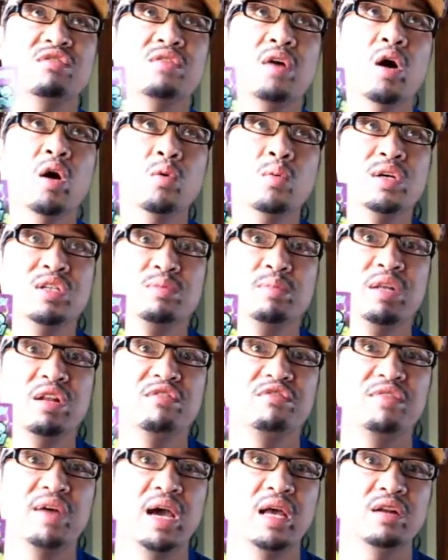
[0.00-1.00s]
always been a
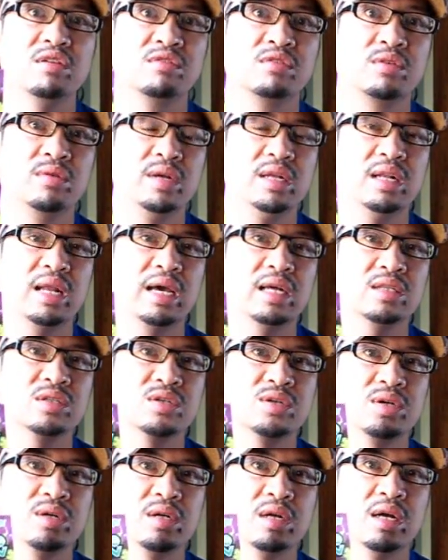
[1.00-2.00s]
fan of Green
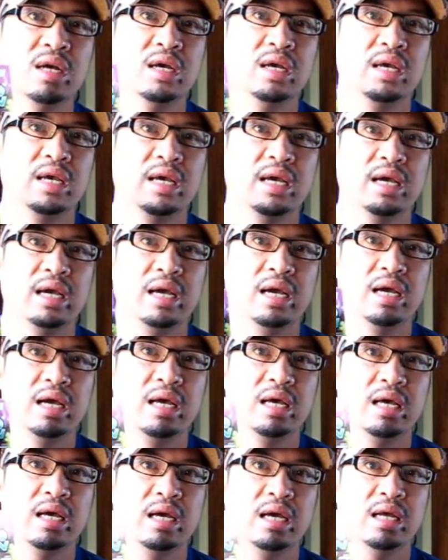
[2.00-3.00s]
Lantern,
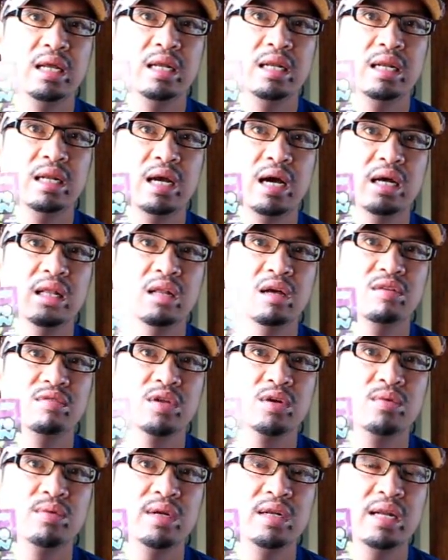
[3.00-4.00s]
and I love the
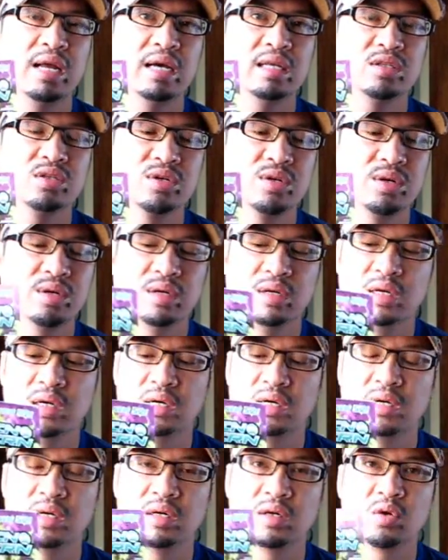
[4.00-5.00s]
Green Lantern
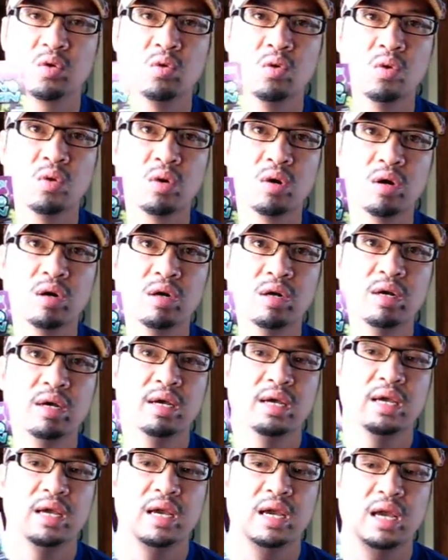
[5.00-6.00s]
core.
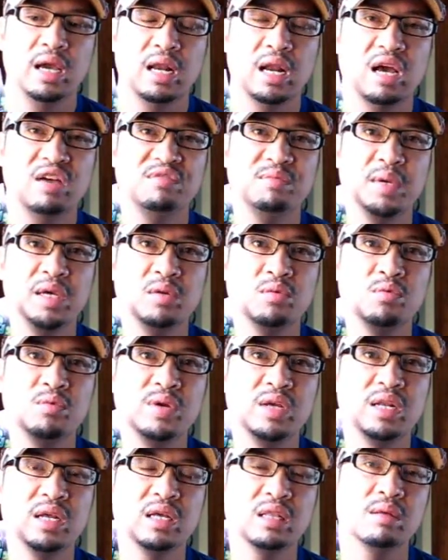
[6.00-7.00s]
And I've been
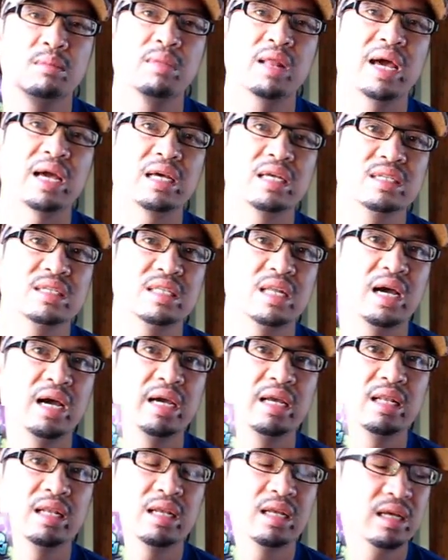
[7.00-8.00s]
reading The Blackest Night,